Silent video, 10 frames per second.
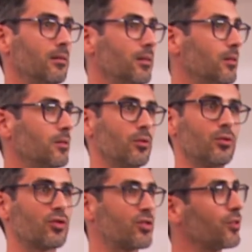
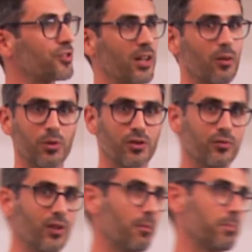You just don't care what
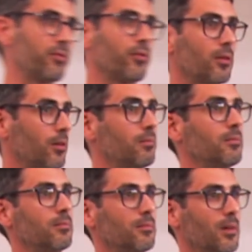you've done before.
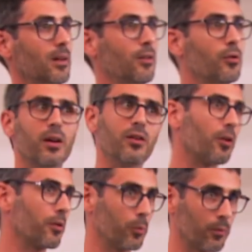You
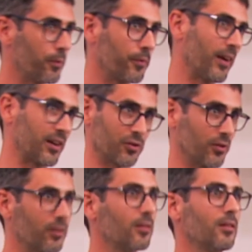ignore the
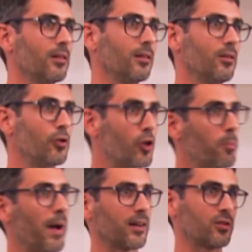vectors. You go
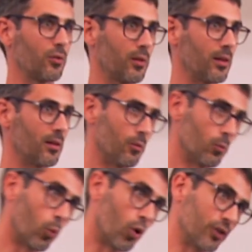back to the
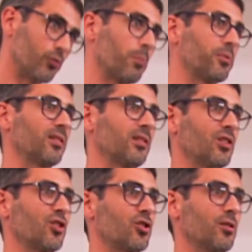word
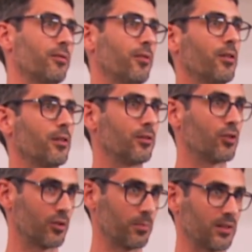representation for the
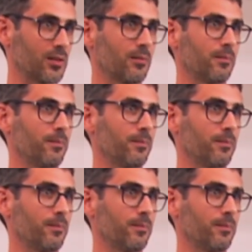documents.